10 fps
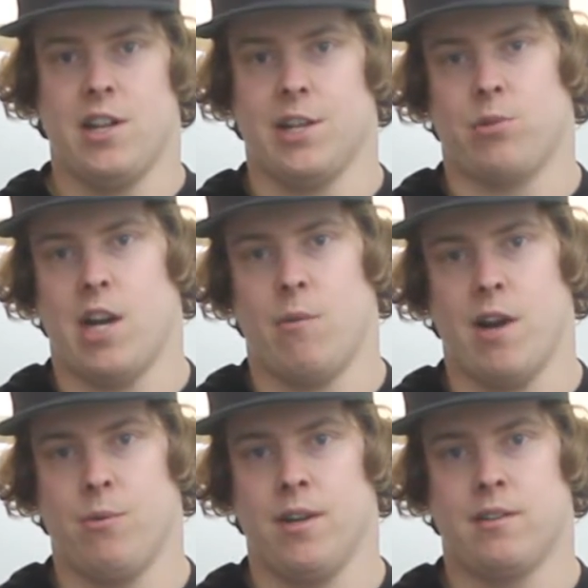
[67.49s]
That's why I
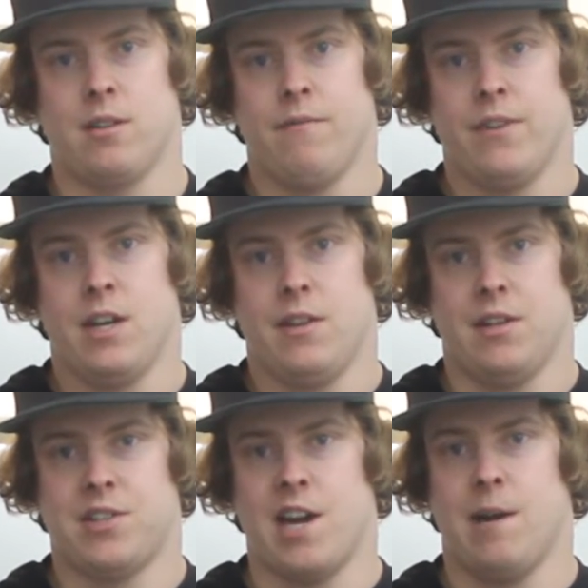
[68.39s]
went with the
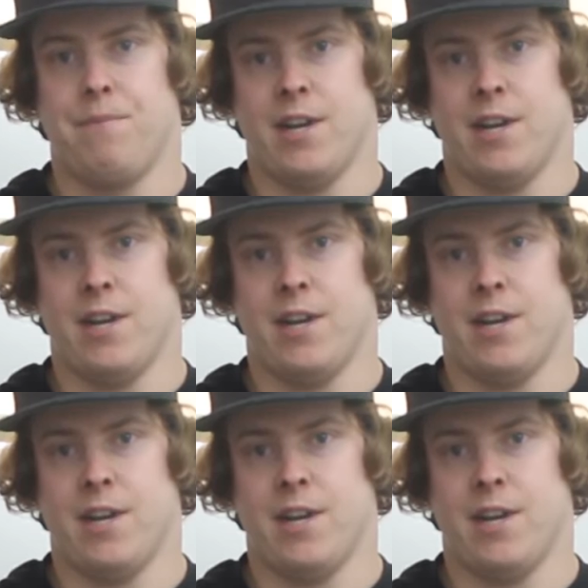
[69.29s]
setup